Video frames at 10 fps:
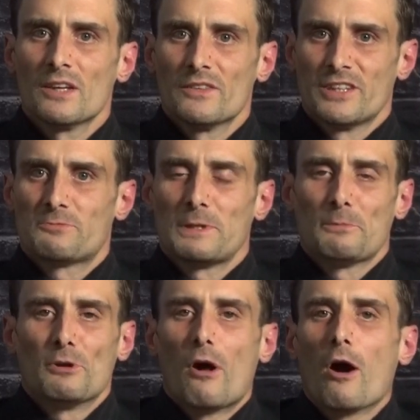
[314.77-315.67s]
These
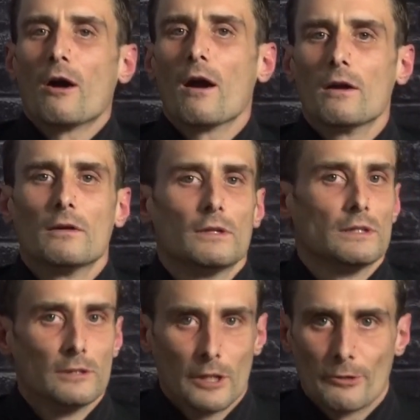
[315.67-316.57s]
people are
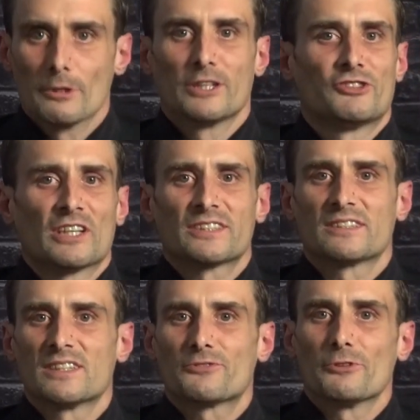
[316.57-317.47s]
literally
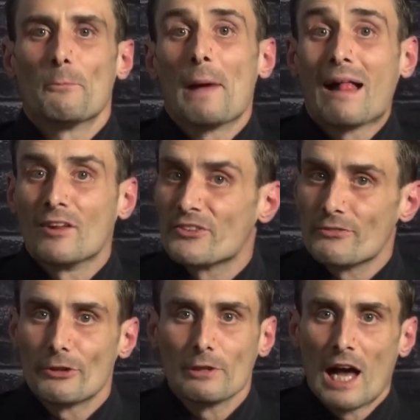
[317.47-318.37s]
justices for the balance
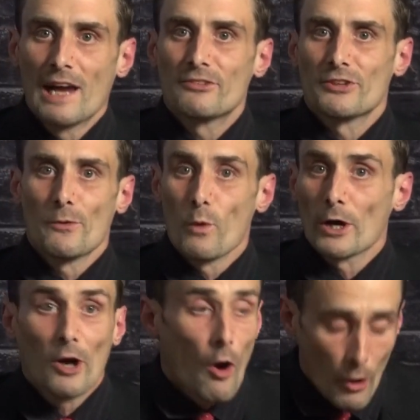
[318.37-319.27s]
of their lives. So they
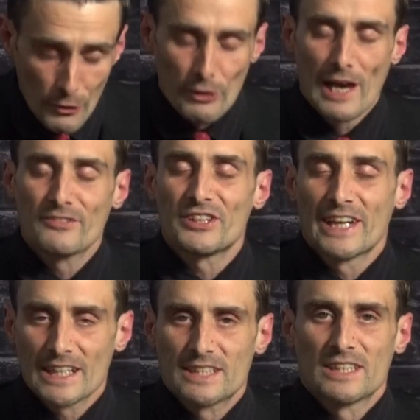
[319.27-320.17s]
work all their lives to
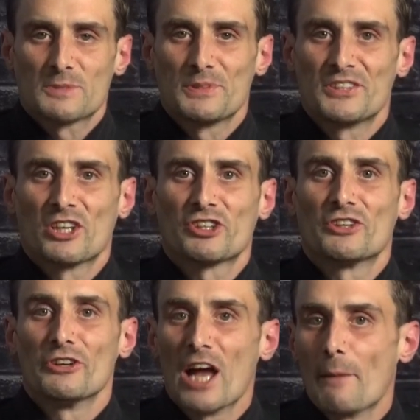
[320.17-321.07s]
get to this position.
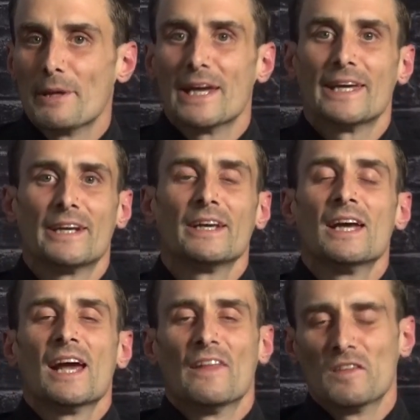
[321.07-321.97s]
They're nominated,
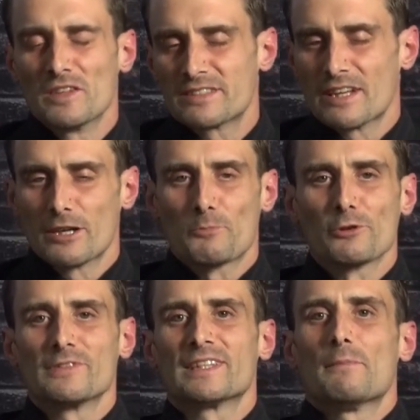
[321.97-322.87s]
and then the Senate
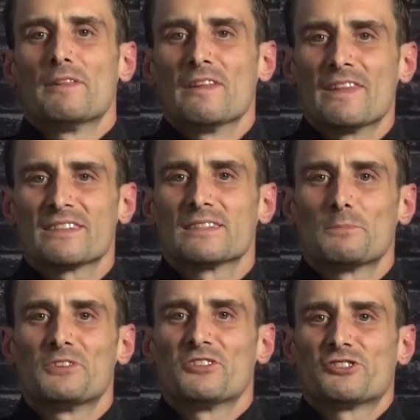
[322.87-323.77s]
approves them, and then this is a
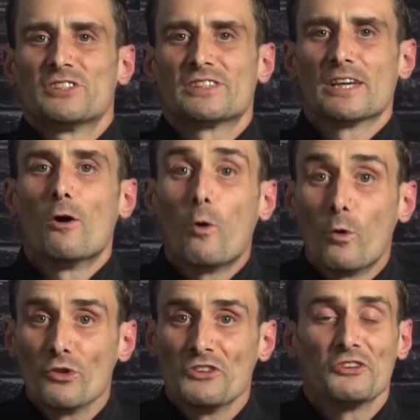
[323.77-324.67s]
position that they
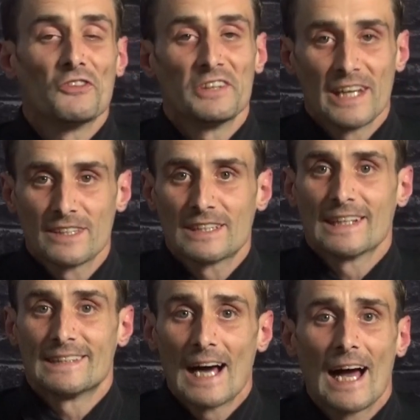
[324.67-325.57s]
hold until the day that
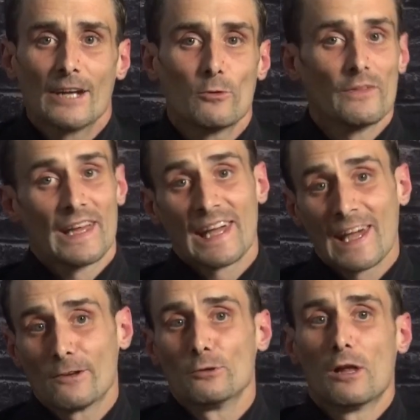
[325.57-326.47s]
they die, or they
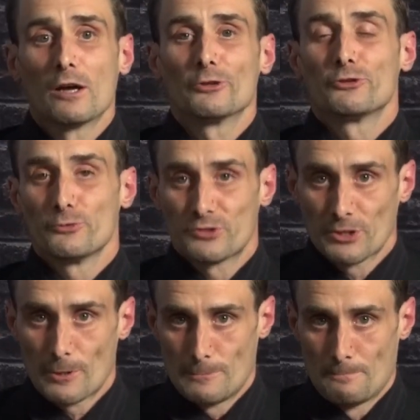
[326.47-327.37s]
can no longer do
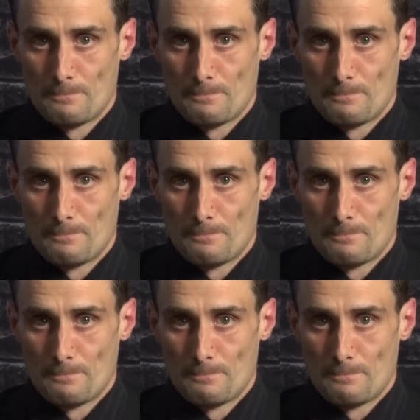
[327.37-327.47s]
so.